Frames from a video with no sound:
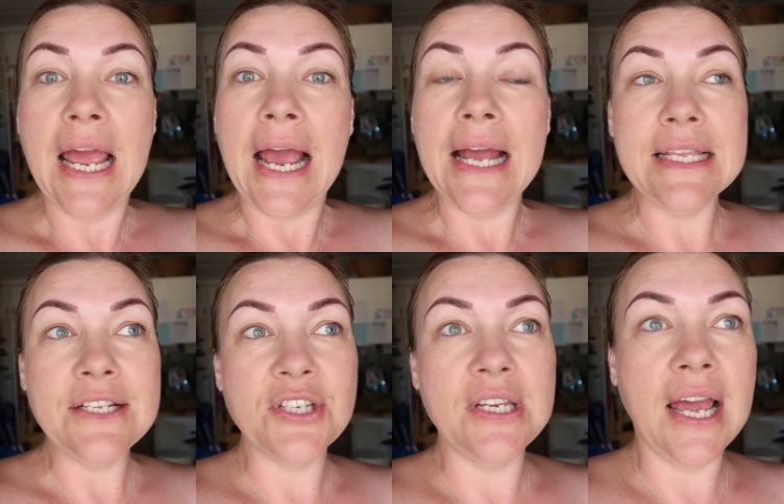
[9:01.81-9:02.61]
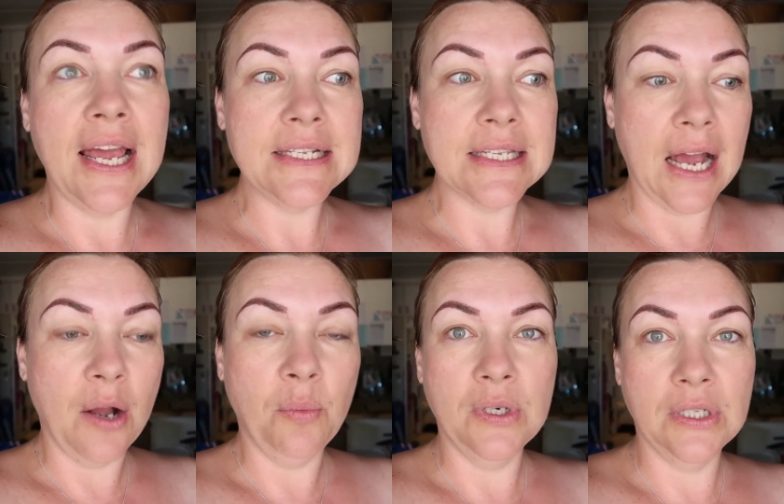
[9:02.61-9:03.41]
And then tonight
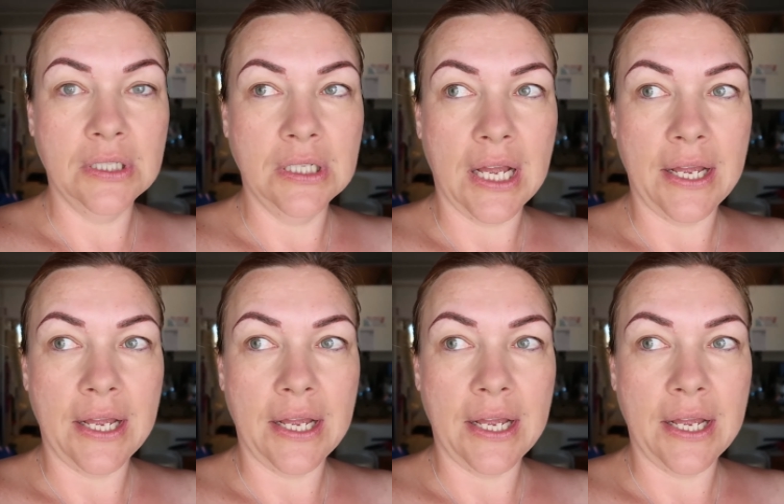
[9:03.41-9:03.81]
I will